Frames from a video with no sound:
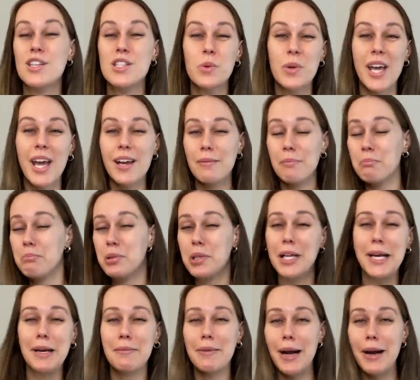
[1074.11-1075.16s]
So again,
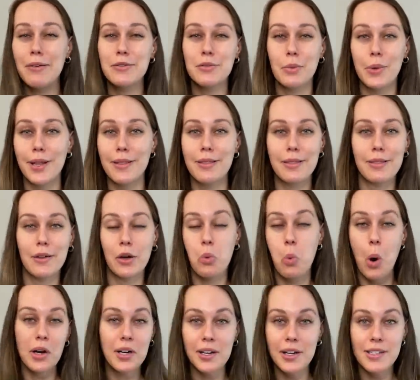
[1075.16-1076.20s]
play around with the
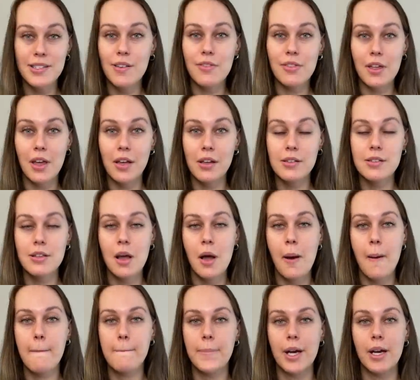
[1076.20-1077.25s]
quantities of things,
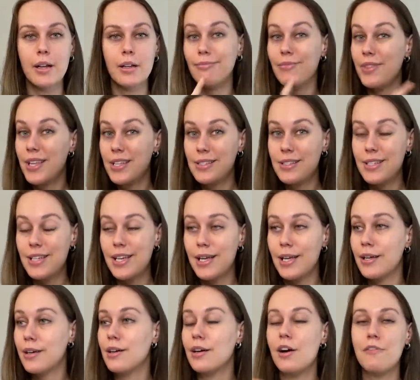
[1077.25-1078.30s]
but this
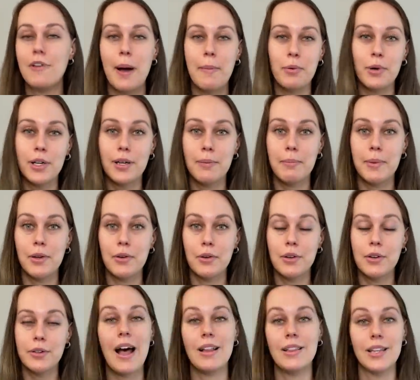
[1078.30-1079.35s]
tea, evaporated
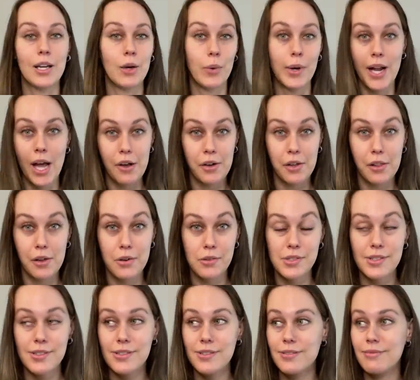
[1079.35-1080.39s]
milk, liquid
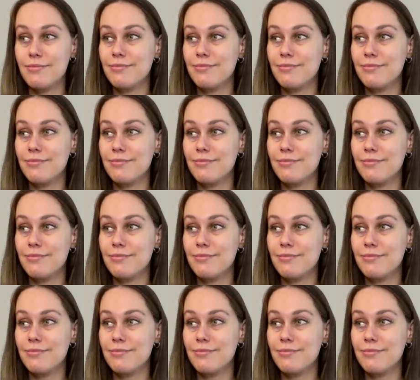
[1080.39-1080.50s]
allulose.